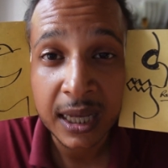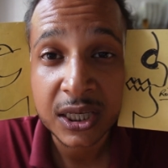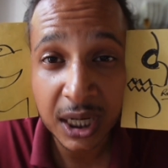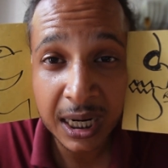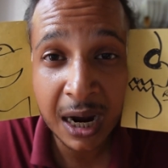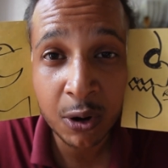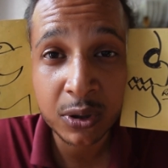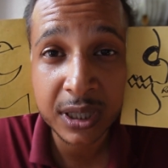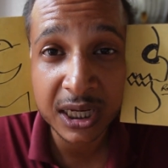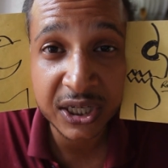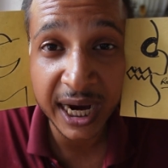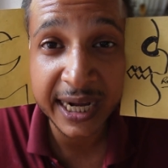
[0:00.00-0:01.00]
Chuck out
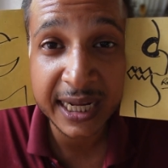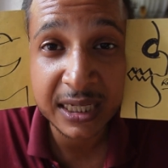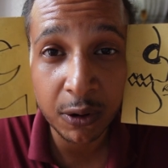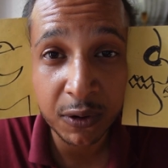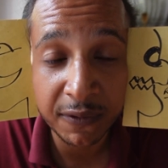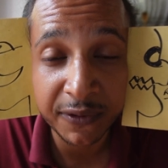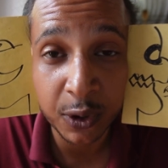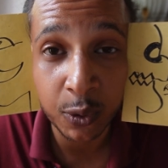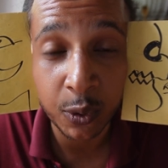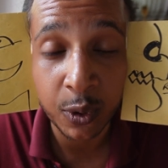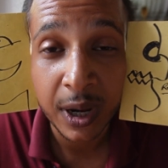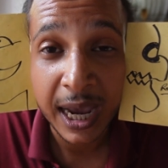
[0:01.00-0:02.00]
the shyness out of you
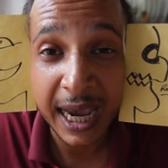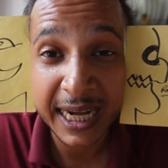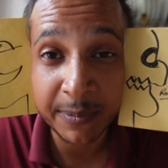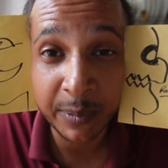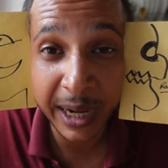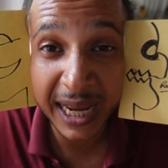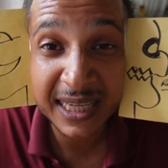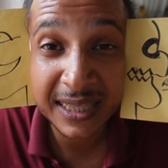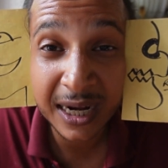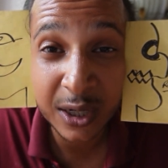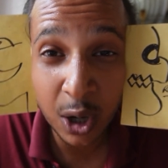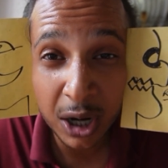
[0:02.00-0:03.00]
and embrace
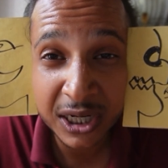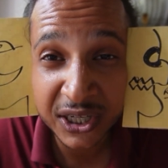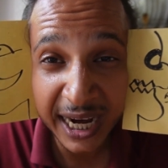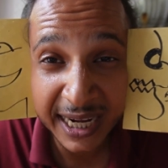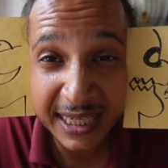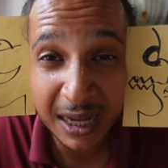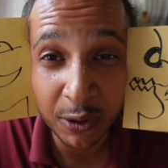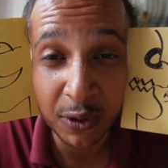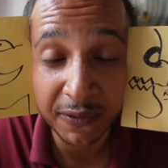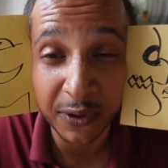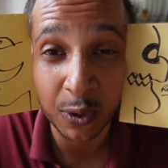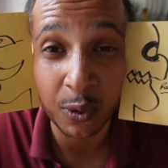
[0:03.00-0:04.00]
that not shyness out
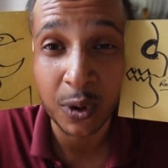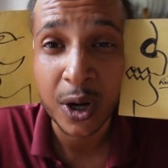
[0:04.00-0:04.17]
of you.